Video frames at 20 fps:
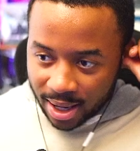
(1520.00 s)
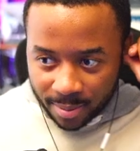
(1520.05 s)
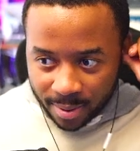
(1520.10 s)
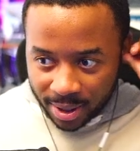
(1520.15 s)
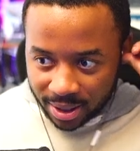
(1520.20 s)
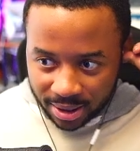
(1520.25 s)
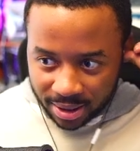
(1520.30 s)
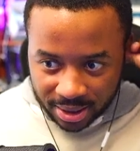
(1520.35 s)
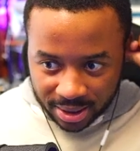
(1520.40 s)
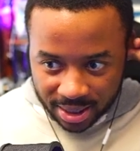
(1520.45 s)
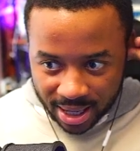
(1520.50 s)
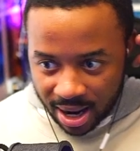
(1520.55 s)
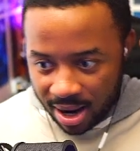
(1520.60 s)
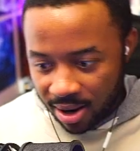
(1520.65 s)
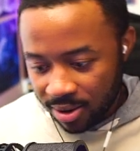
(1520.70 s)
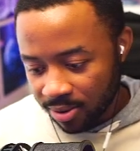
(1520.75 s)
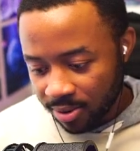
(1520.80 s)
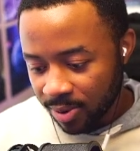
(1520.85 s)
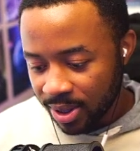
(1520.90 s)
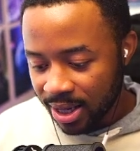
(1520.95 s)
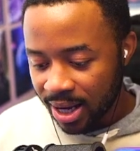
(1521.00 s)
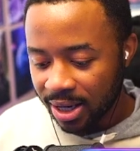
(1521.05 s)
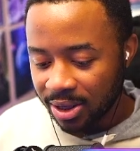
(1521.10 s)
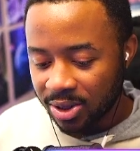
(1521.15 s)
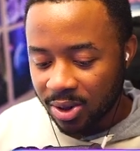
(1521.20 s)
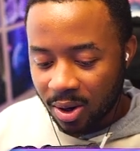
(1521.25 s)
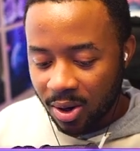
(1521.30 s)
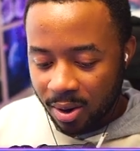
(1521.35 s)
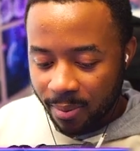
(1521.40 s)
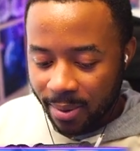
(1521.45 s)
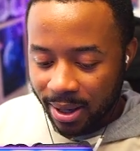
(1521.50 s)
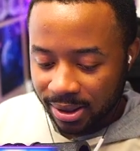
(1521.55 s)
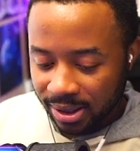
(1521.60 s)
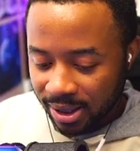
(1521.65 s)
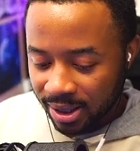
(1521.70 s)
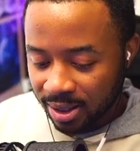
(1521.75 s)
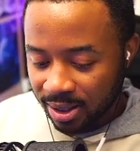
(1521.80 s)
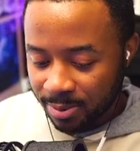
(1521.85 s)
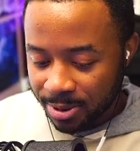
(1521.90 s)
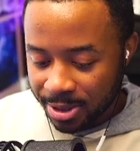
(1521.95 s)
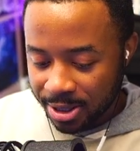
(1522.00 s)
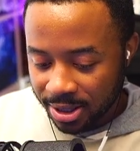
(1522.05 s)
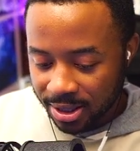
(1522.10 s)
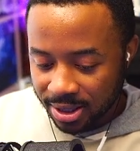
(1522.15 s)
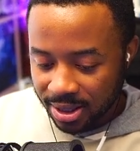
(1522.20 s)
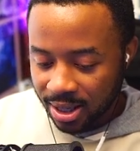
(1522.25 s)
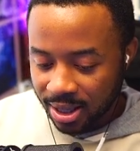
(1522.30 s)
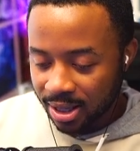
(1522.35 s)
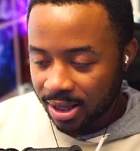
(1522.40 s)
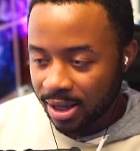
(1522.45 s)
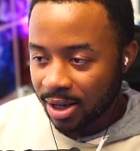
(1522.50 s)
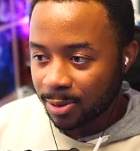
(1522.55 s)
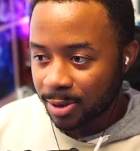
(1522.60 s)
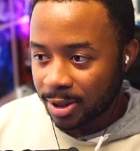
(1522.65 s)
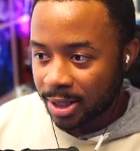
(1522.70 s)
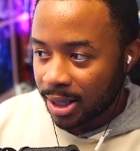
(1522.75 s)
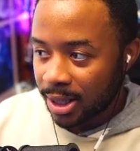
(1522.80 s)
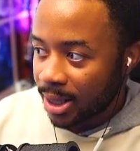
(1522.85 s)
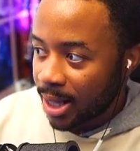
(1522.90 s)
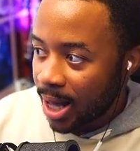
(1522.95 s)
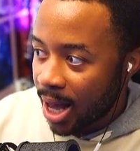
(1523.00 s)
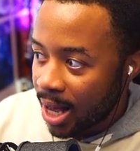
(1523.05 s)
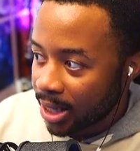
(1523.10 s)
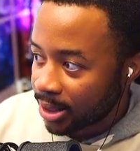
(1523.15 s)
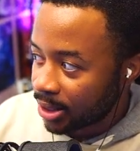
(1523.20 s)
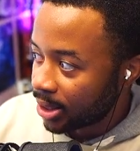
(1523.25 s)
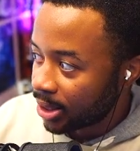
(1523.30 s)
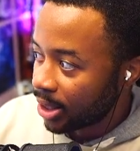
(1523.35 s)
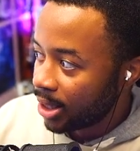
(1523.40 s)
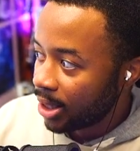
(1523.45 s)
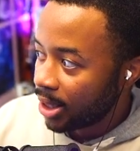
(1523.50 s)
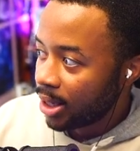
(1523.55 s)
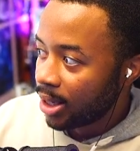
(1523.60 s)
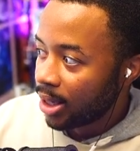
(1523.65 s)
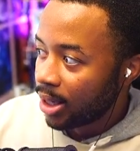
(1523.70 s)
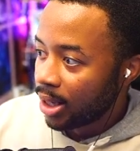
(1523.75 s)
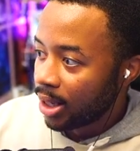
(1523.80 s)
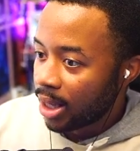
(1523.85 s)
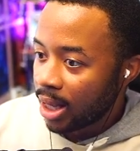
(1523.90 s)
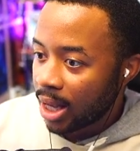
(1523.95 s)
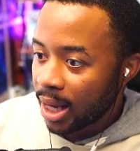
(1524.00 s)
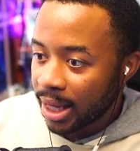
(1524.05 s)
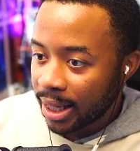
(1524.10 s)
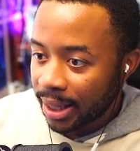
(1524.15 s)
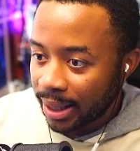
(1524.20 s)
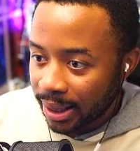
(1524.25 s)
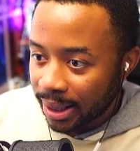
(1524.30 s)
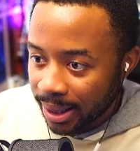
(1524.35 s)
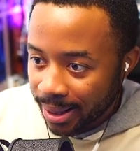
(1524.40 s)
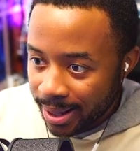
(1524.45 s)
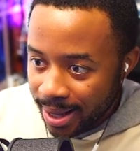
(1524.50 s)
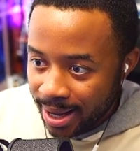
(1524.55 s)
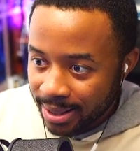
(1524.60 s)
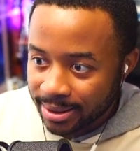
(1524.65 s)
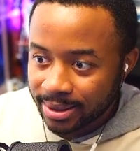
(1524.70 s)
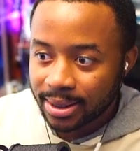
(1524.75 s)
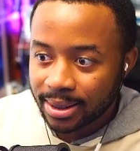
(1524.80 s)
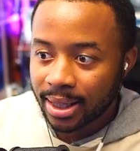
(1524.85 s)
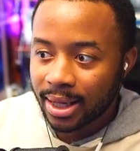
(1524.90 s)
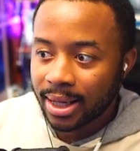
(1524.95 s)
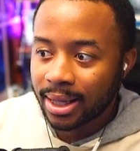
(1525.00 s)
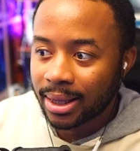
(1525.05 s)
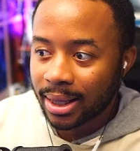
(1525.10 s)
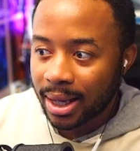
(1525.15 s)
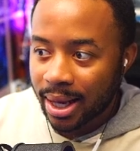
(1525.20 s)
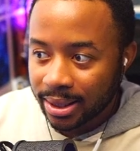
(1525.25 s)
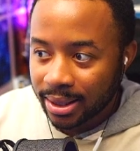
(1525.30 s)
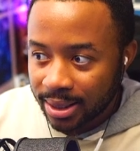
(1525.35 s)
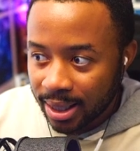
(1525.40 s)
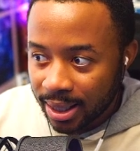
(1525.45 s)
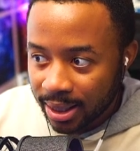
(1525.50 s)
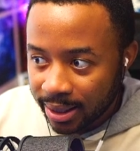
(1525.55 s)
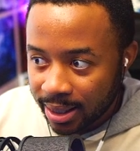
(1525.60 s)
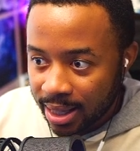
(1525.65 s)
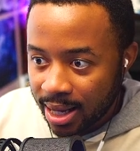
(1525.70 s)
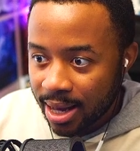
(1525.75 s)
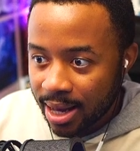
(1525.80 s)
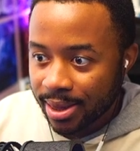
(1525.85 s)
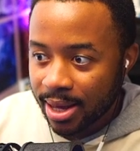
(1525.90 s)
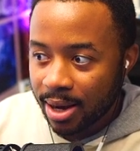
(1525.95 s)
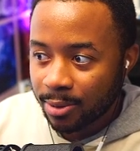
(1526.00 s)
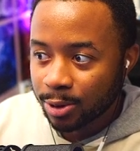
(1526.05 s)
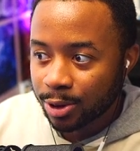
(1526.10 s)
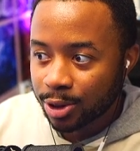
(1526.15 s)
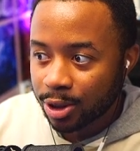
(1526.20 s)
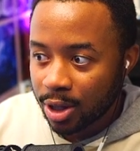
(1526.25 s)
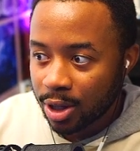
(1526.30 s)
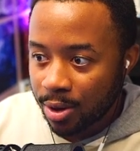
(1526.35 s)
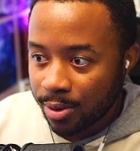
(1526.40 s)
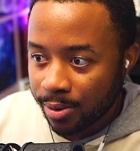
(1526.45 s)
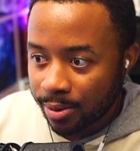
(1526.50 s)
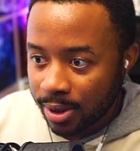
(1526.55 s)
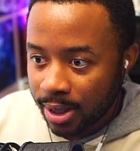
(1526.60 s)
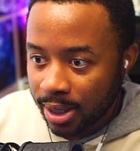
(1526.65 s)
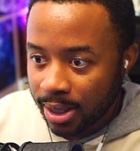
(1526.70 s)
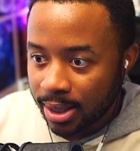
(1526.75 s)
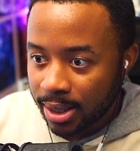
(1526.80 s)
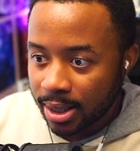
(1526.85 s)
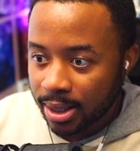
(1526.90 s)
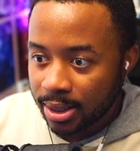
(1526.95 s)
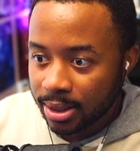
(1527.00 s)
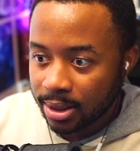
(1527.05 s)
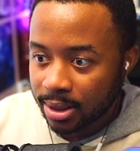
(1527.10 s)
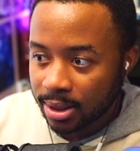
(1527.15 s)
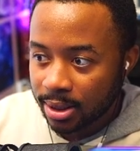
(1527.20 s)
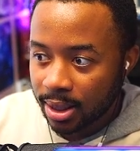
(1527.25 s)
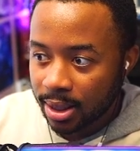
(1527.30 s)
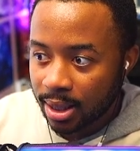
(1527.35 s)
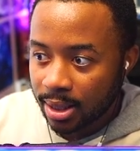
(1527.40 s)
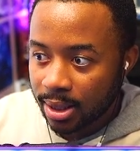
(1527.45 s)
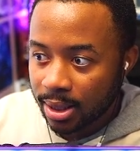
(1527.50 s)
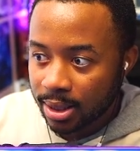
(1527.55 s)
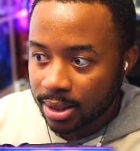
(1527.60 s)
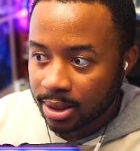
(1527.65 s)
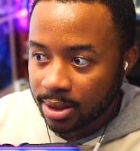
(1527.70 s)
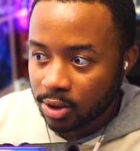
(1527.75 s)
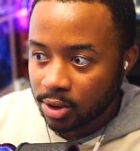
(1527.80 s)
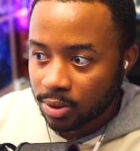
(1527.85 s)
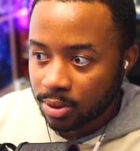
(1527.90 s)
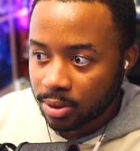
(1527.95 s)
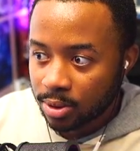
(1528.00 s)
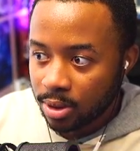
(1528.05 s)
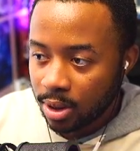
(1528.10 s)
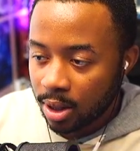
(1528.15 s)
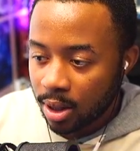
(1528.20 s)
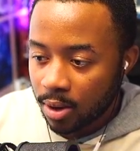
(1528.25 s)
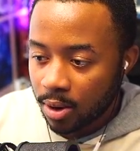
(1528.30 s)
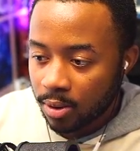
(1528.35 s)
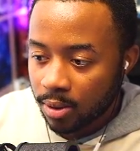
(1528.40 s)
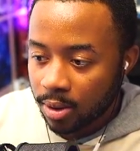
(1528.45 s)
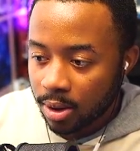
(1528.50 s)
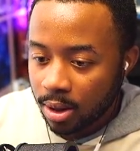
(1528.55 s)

break this down. We got to talk about this because there was a lot that was shown in this, you know.